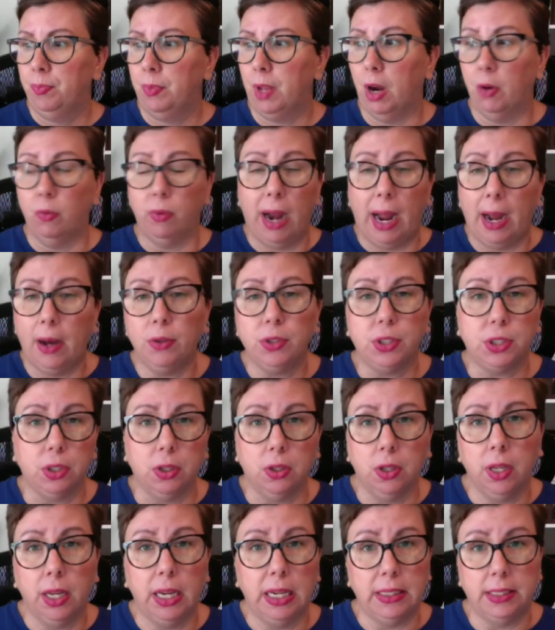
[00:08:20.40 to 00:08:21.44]

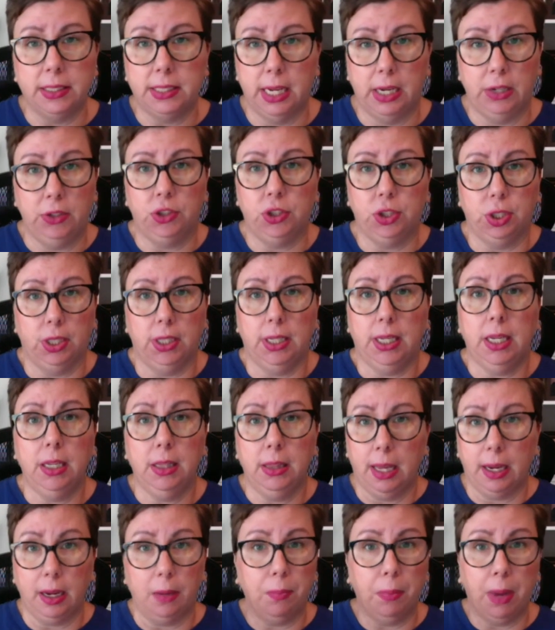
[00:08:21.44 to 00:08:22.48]
arousal essentially,
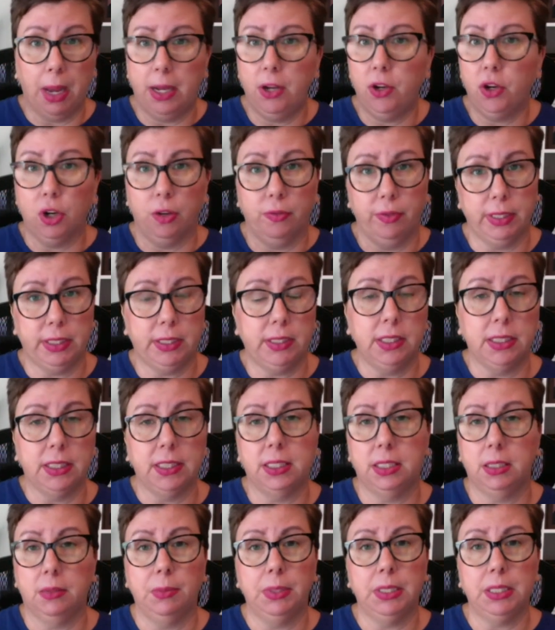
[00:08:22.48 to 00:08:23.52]
like my nervous
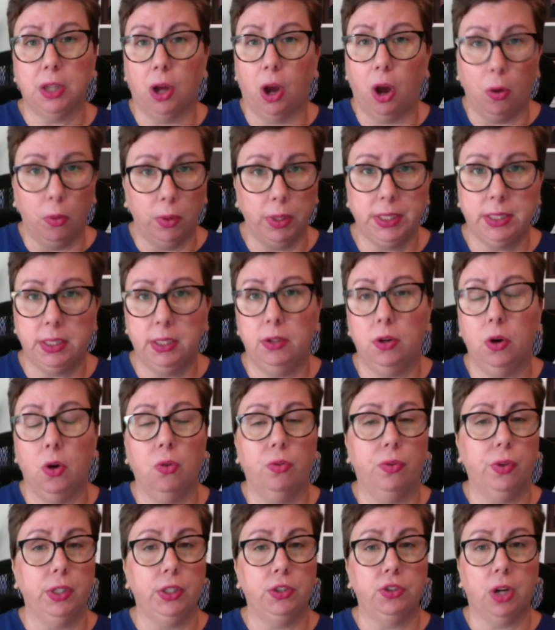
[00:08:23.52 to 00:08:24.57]
system is always in
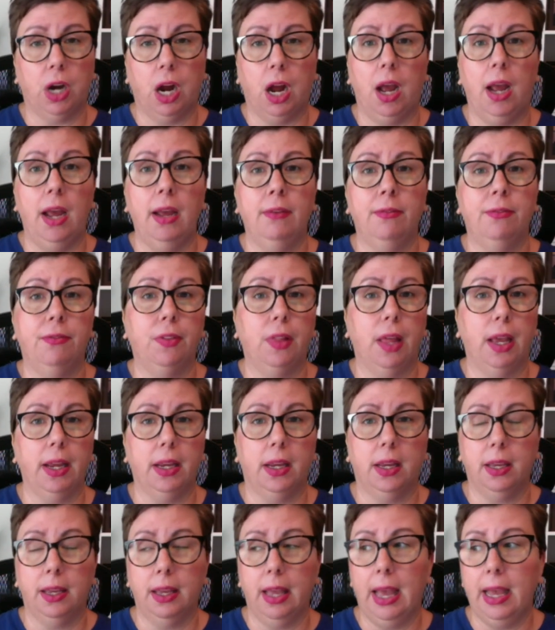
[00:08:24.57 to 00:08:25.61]
overdrive,
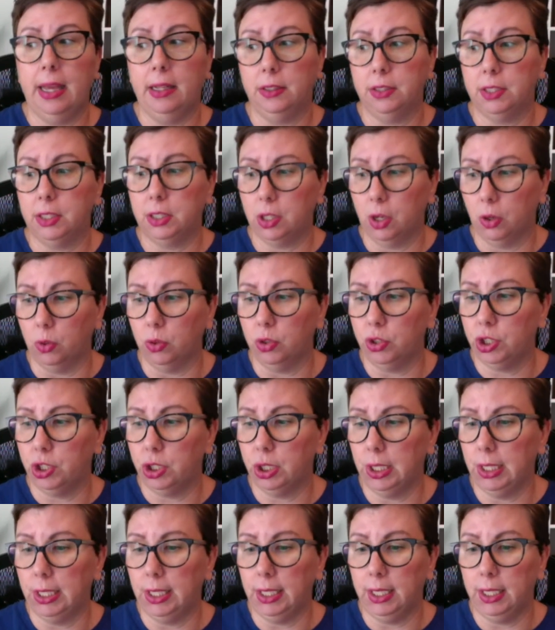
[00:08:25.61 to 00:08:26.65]
like, and so
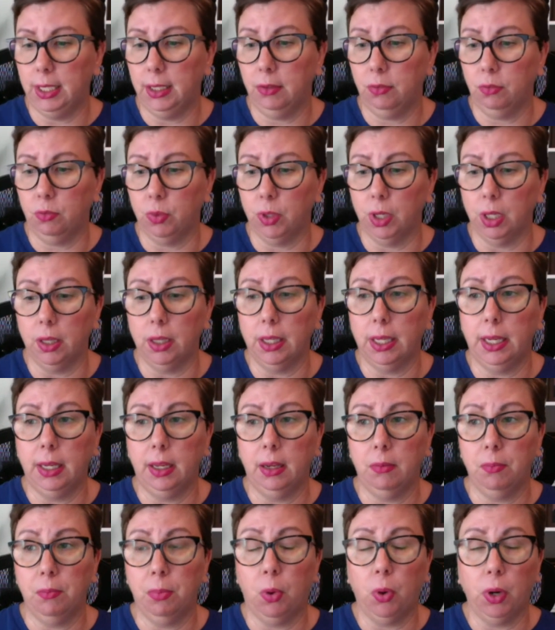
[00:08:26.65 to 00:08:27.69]
she
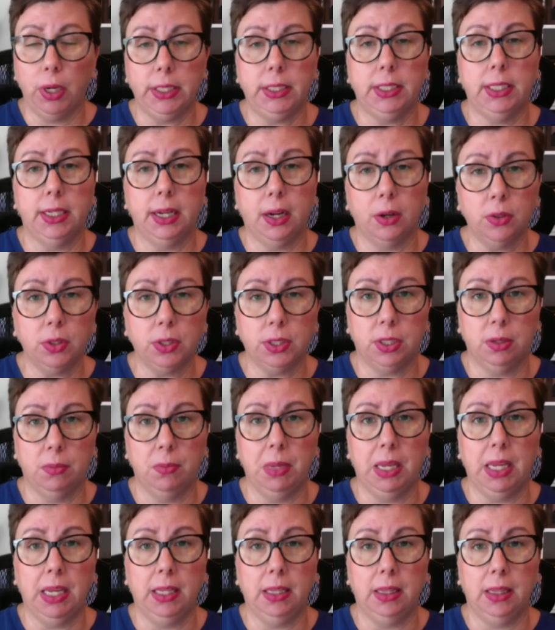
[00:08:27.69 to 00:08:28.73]
really pointed out to
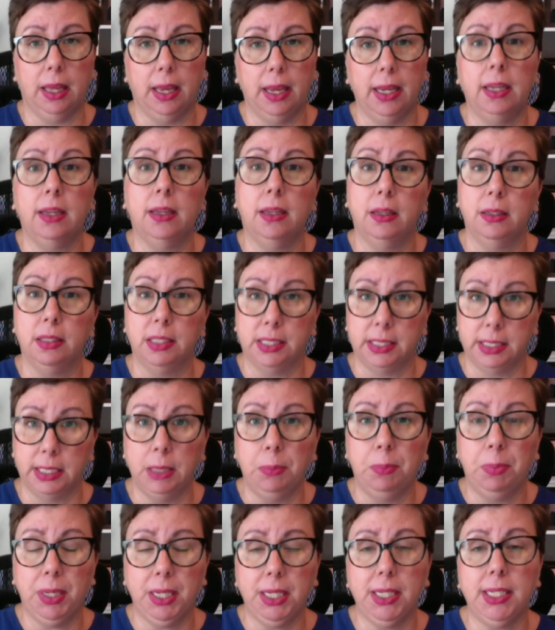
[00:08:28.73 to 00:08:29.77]
me like
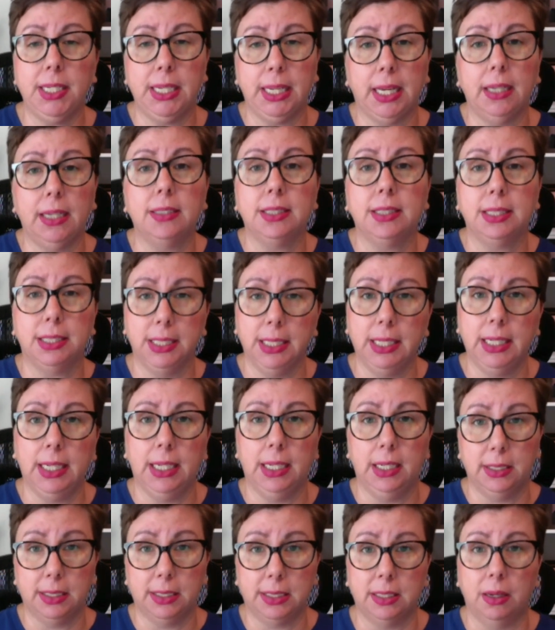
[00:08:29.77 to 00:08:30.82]
CPTSD
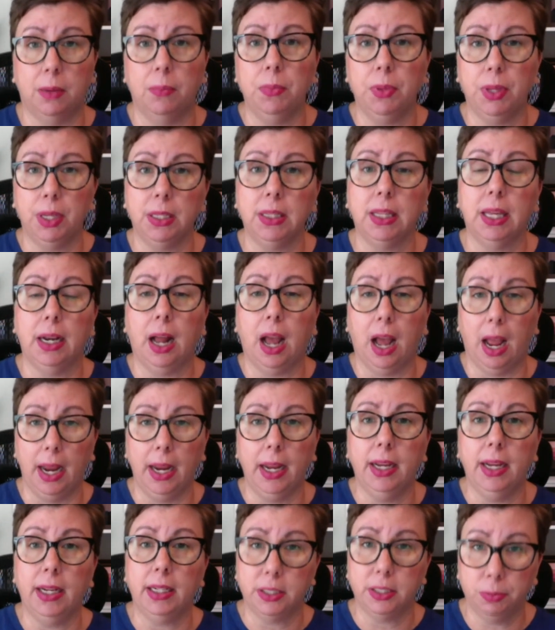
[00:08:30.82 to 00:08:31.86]
is something that I
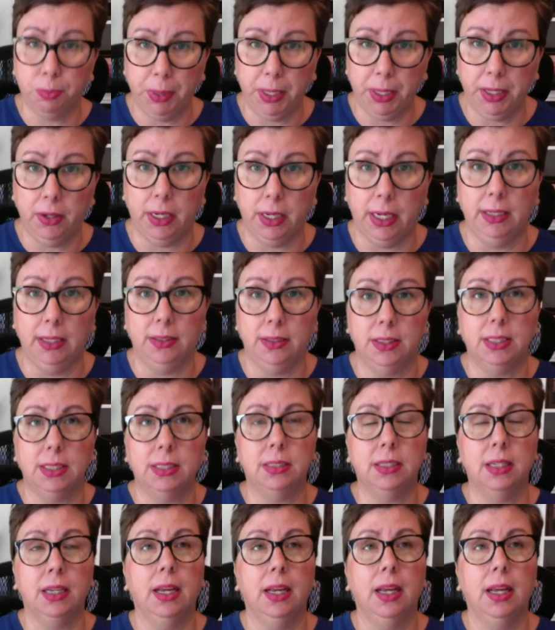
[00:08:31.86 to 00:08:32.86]
experienced.